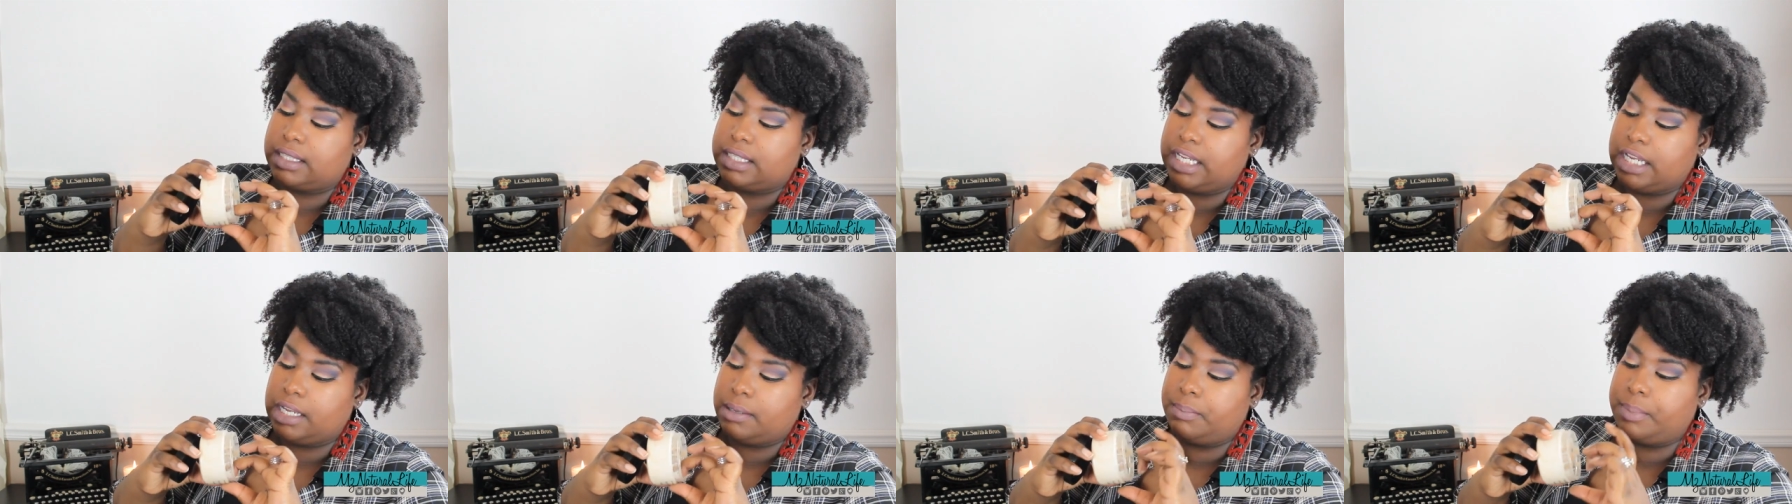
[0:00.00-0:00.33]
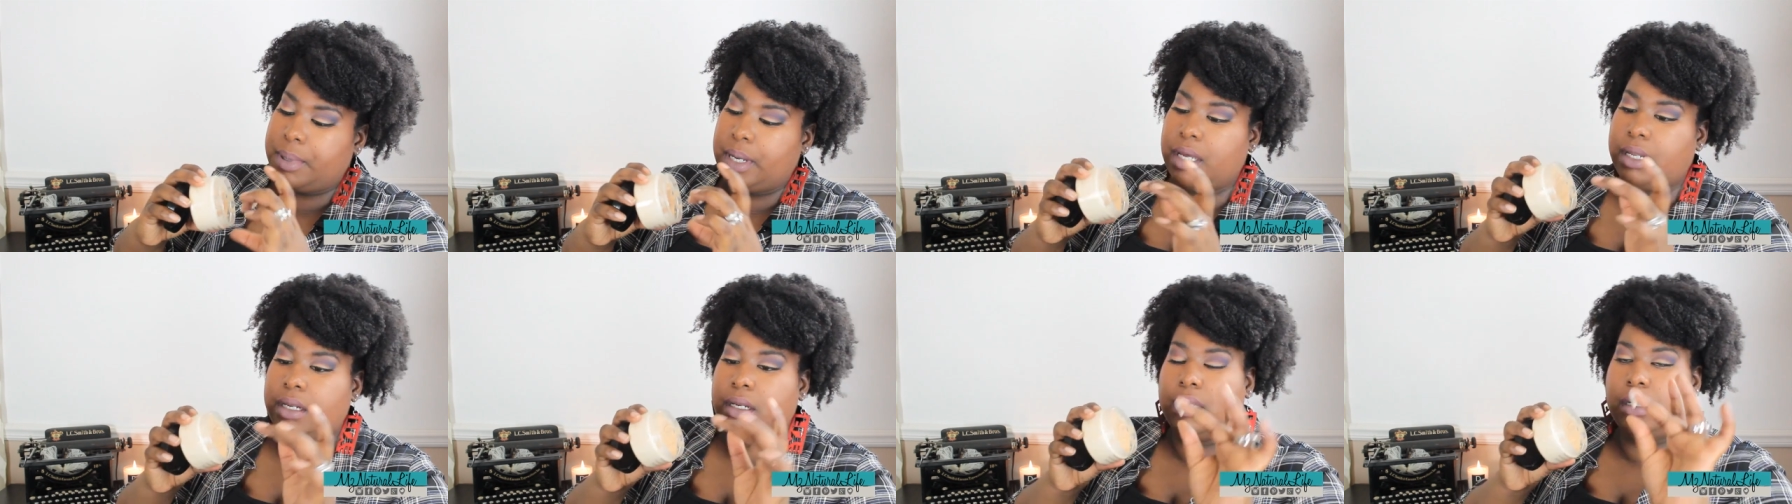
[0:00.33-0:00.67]
thick
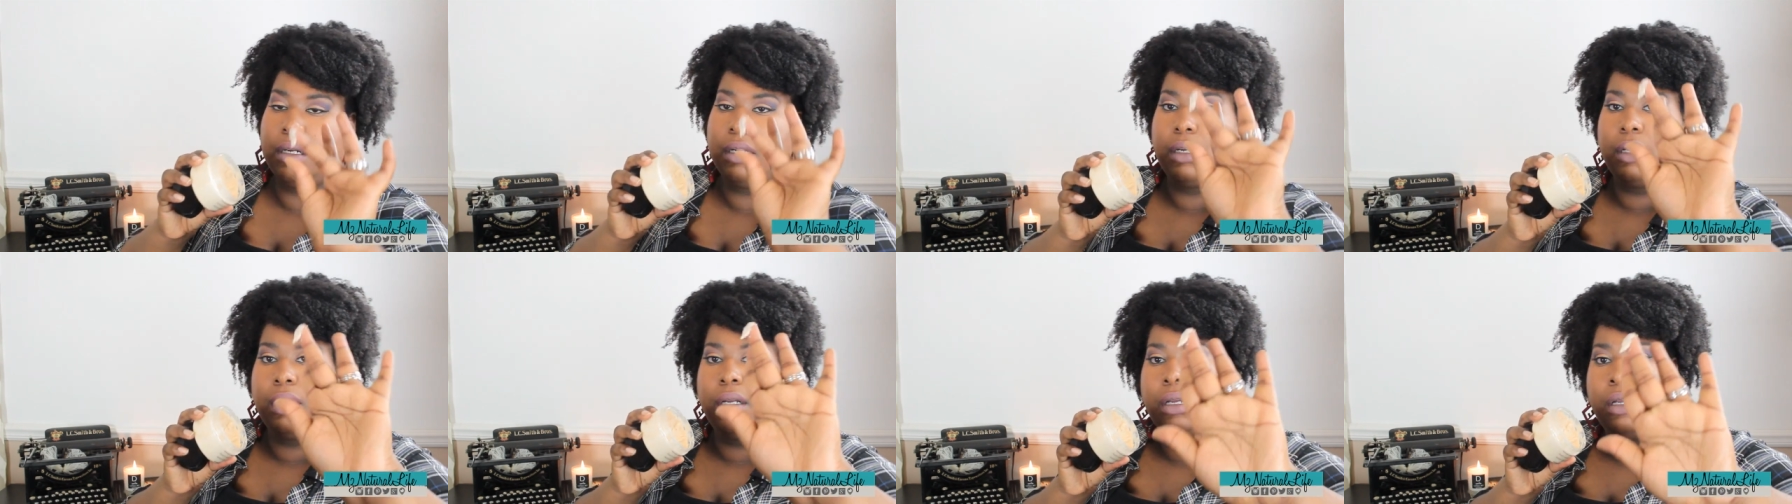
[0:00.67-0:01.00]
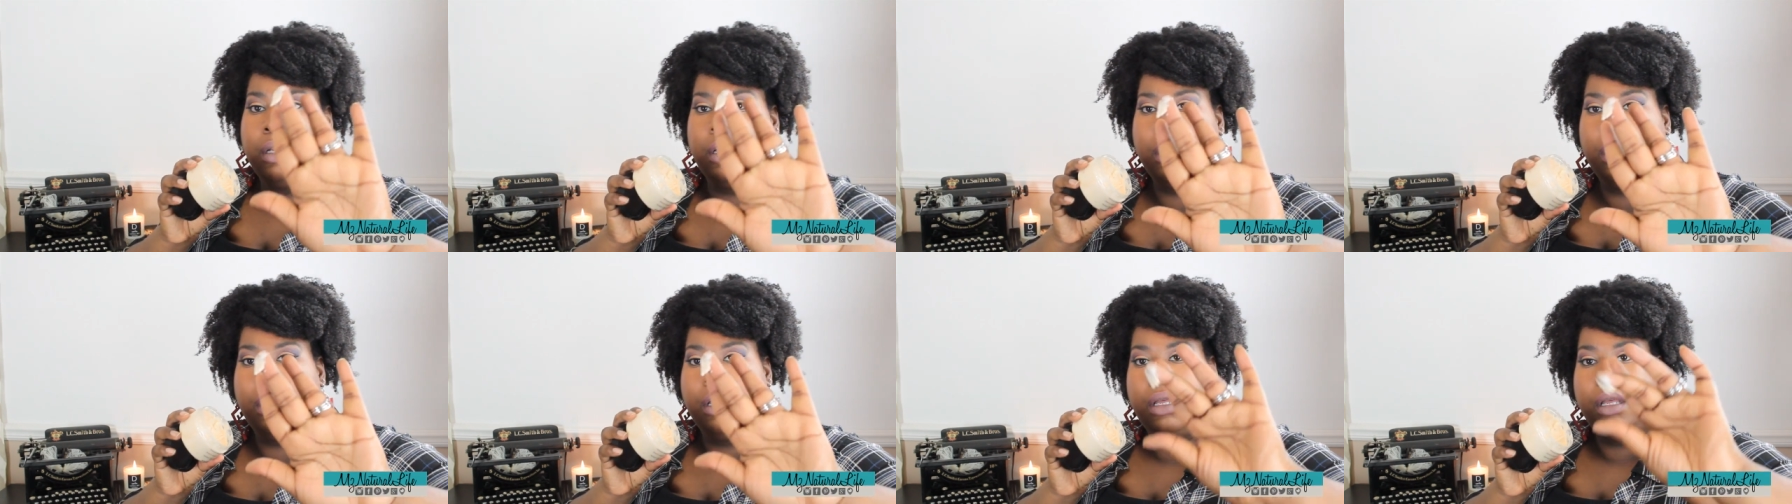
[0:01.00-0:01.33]
butter.
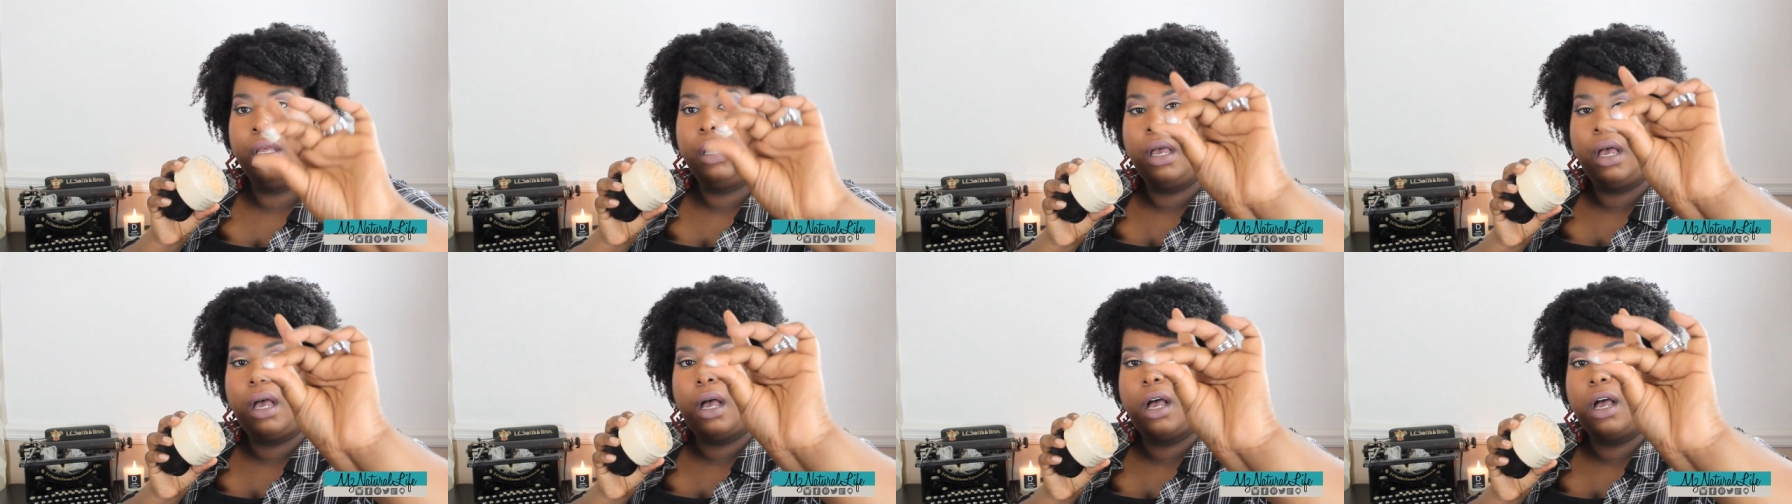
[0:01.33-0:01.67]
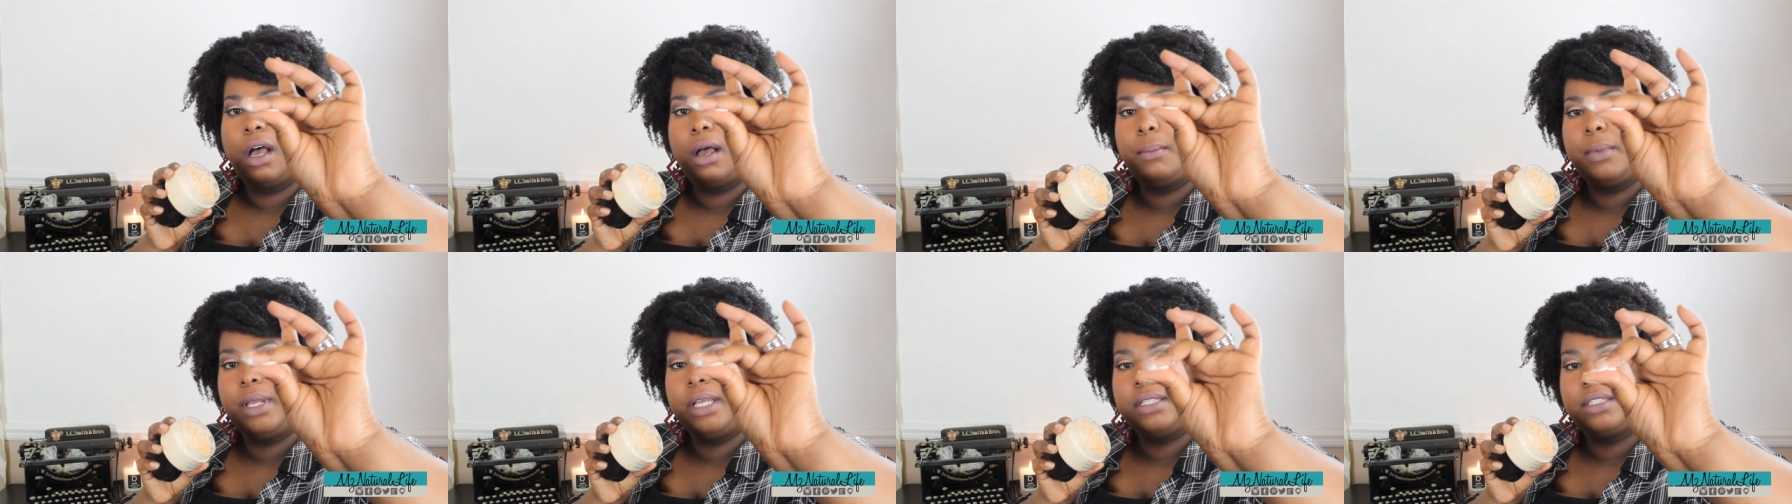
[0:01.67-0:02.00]

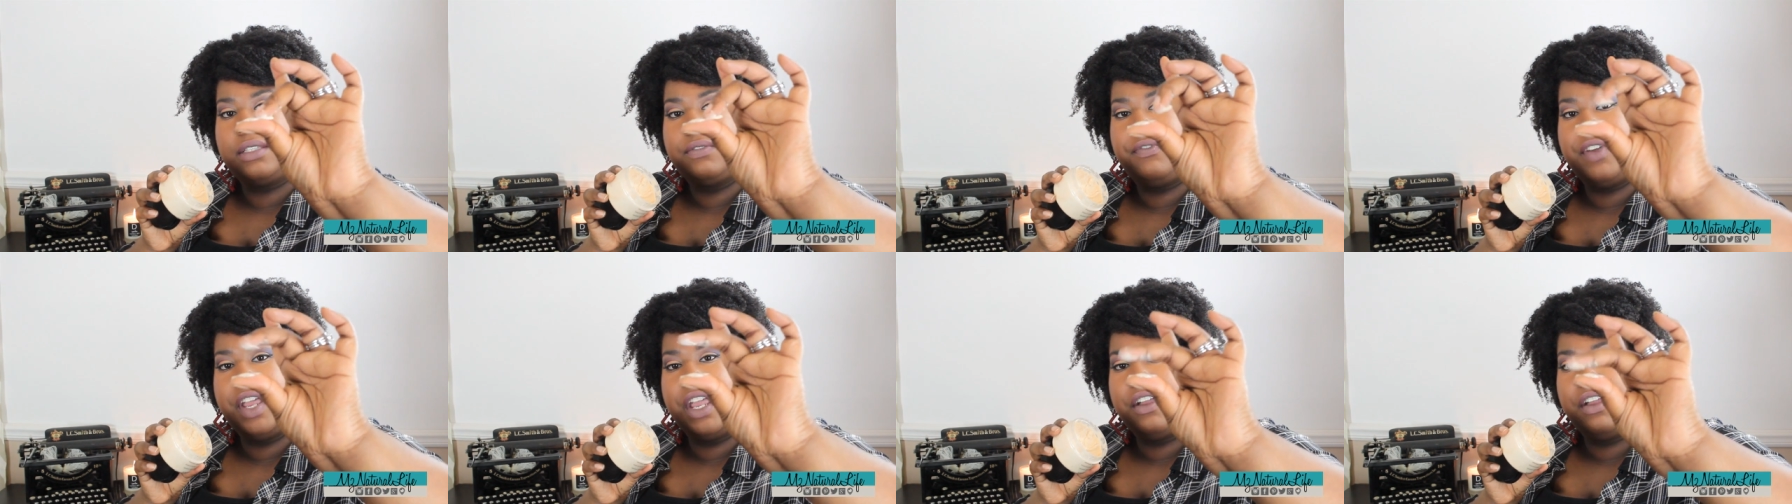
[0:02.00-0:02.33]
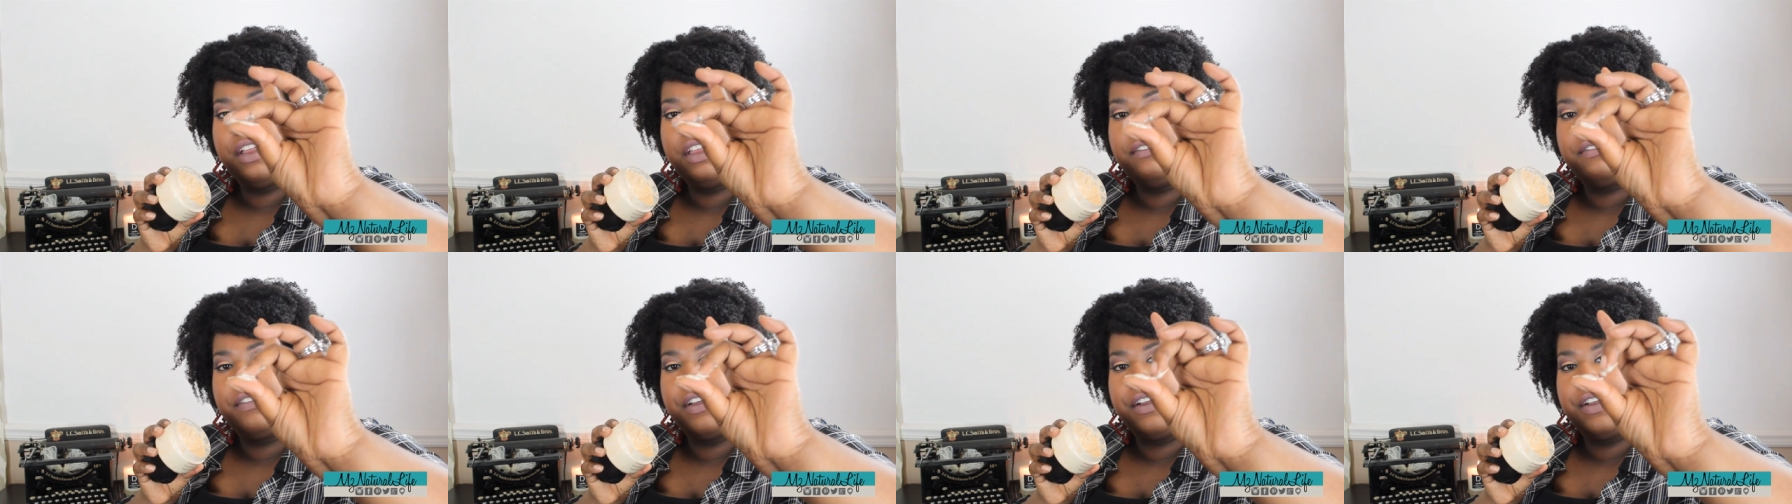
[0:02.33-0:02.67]
Um, it's
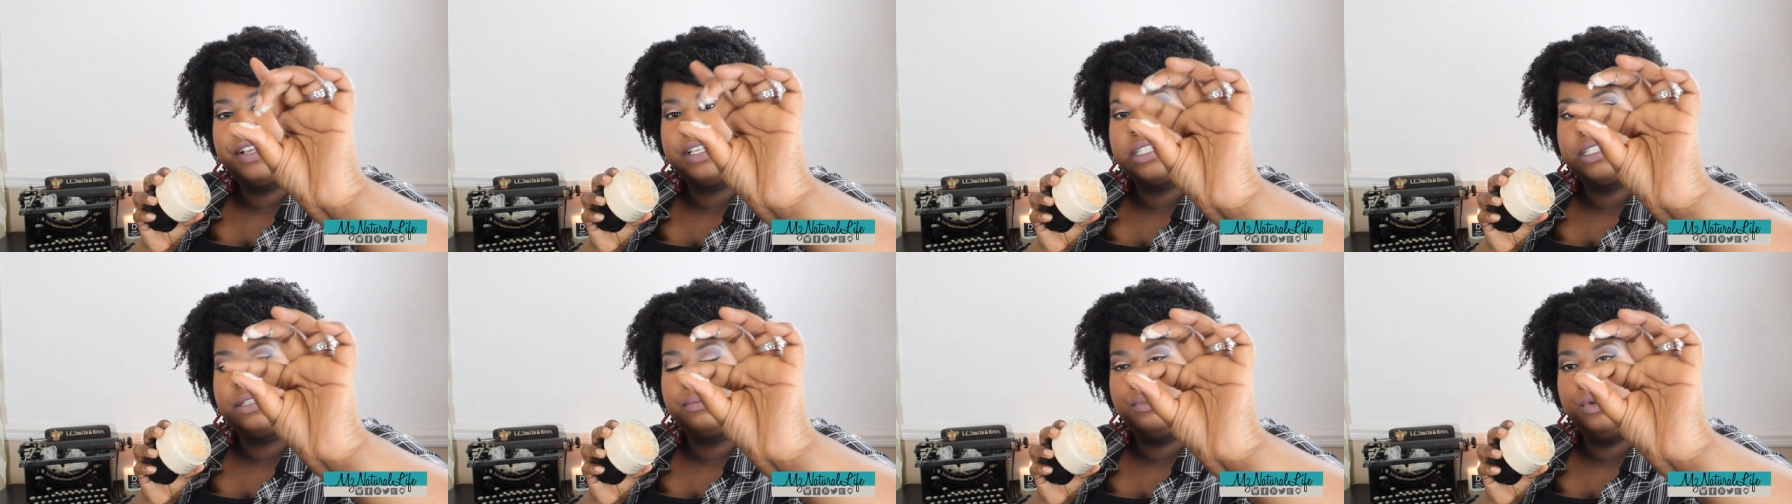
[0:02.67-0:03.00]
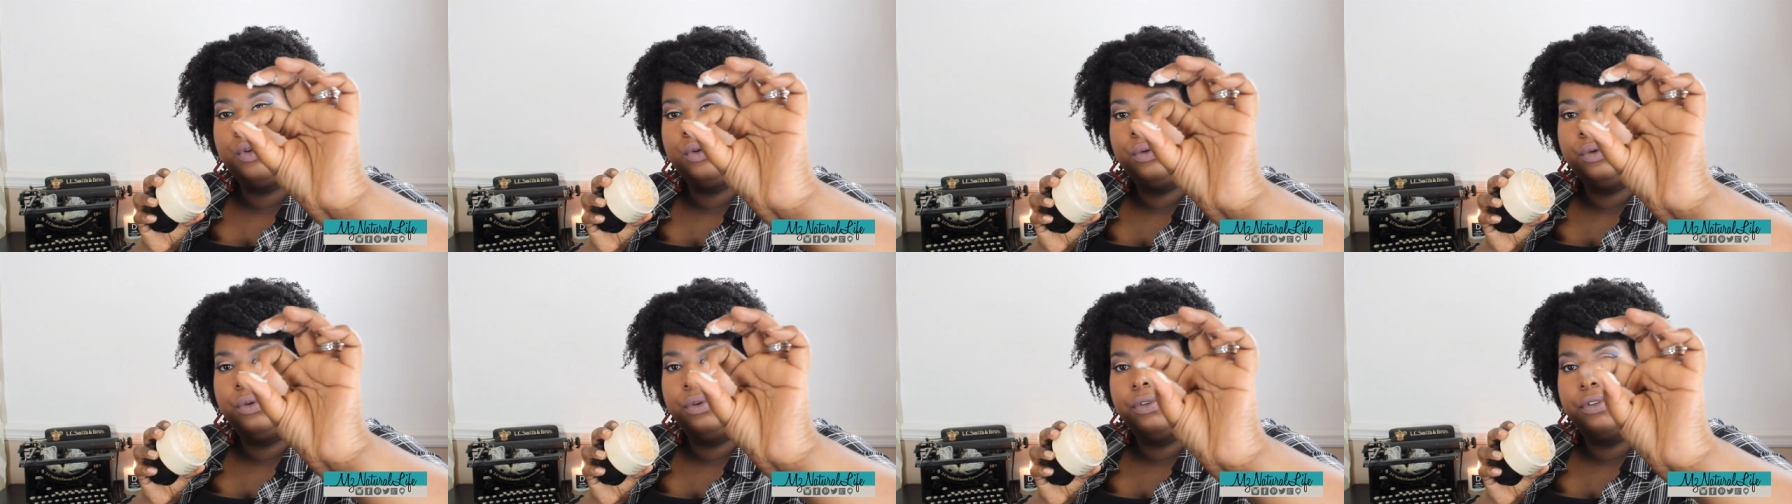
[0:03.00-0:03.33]
very, very
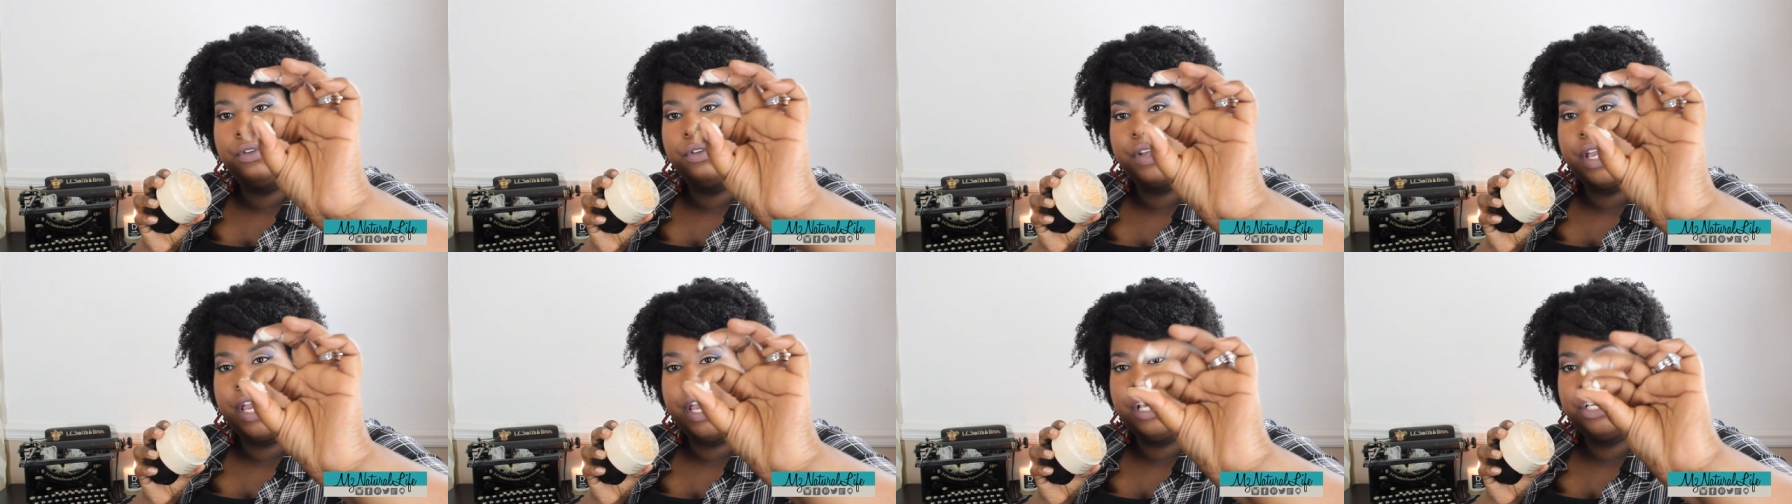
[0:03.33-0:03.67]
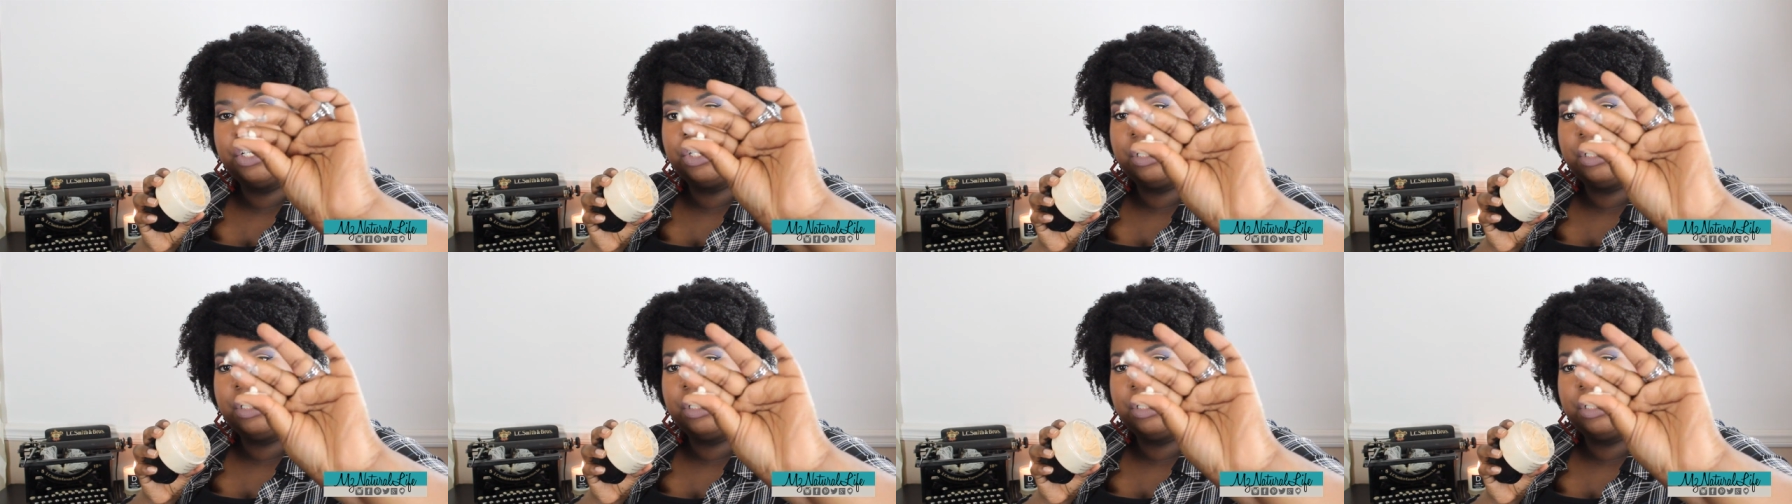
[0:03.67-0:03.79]
smooth, okay?